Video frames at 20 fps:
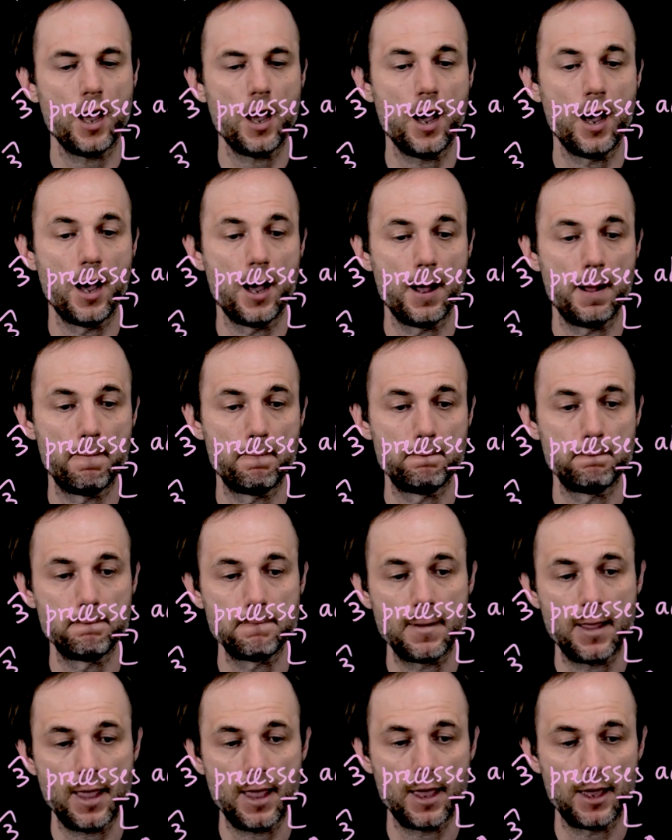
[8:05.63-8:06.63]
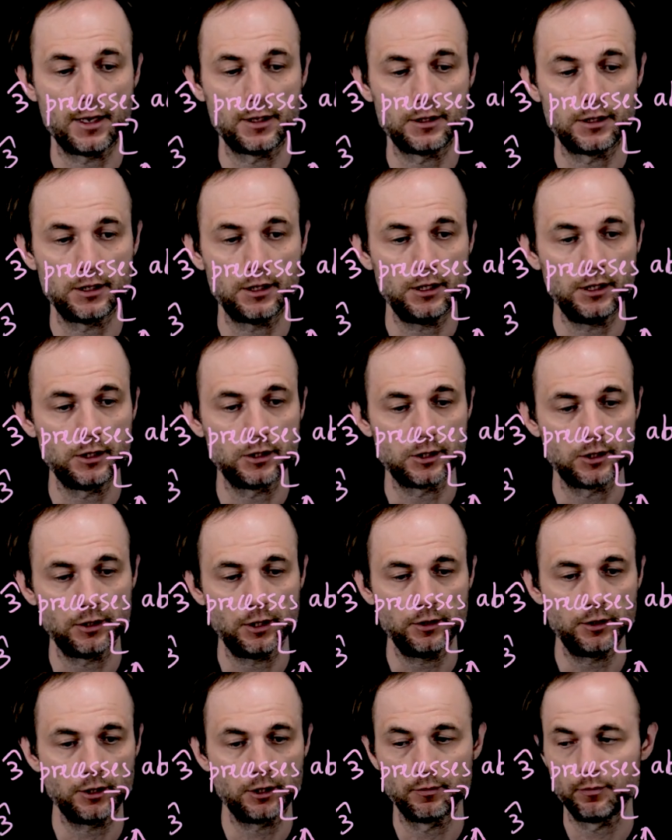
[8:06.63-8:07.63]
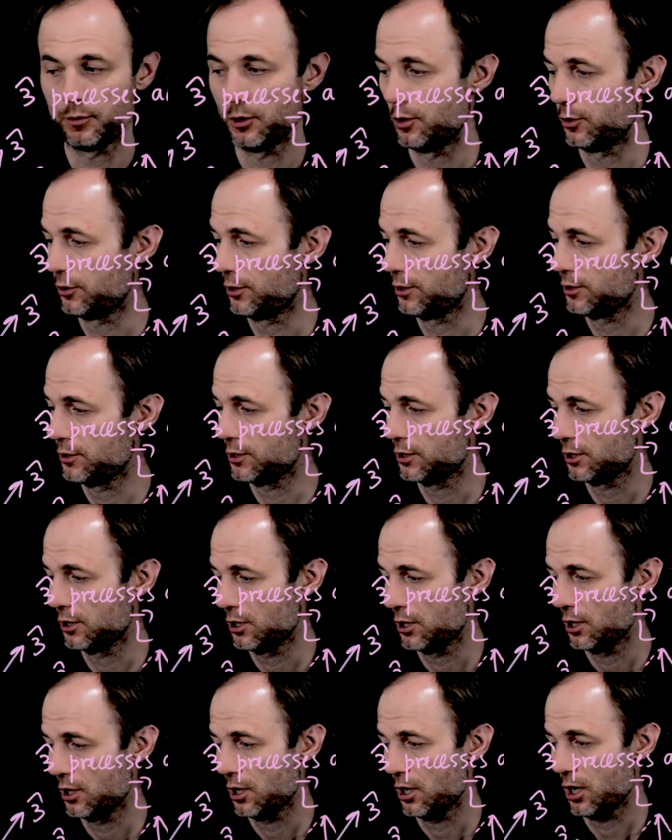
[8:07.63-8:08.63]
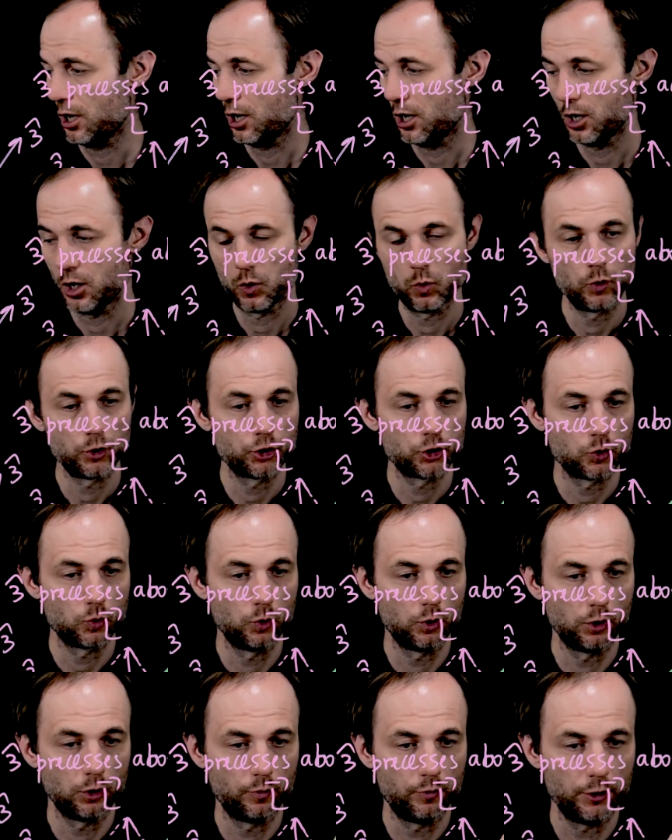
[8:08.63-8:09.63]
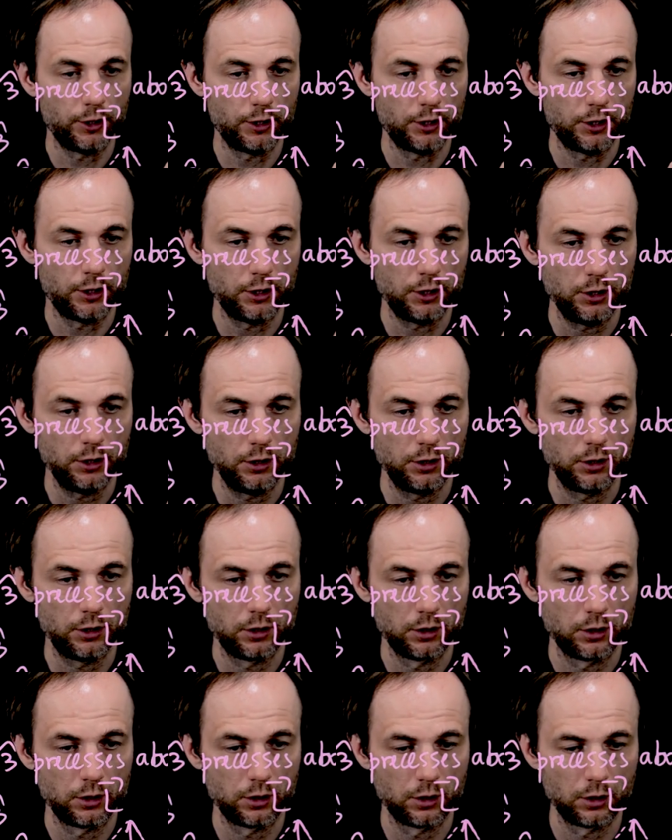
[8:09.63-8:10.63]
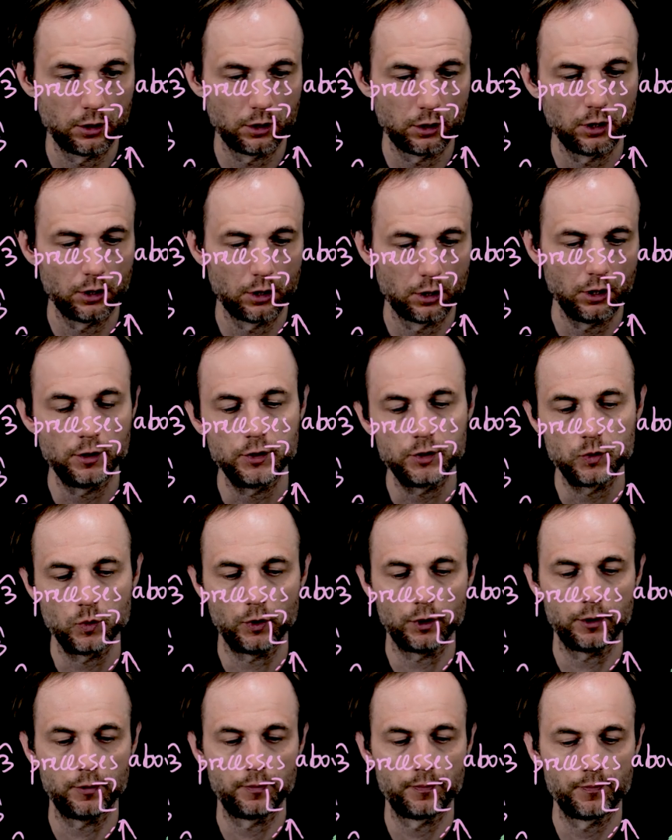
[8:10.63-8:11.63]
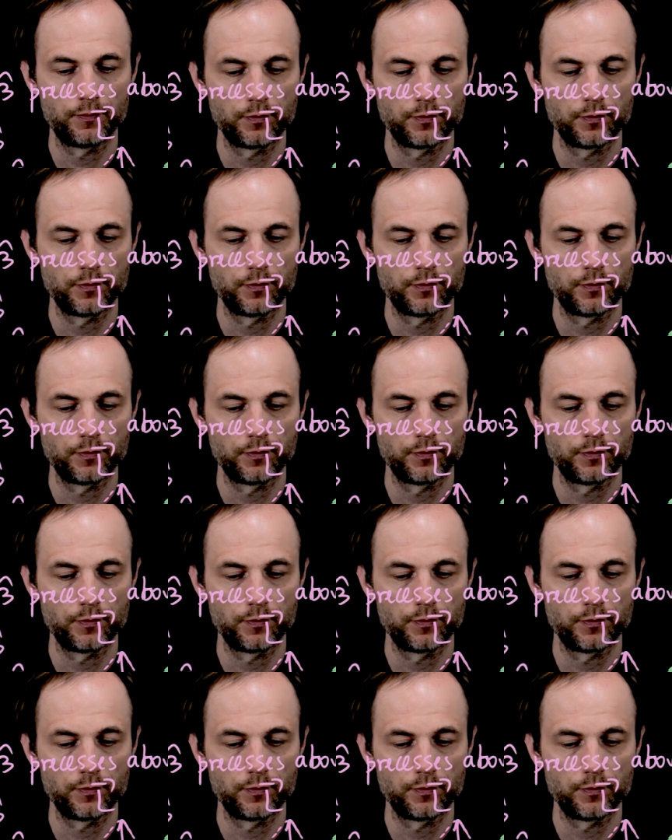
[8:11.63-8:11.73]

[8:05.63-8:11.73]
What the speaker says: And into another component, which will be this one.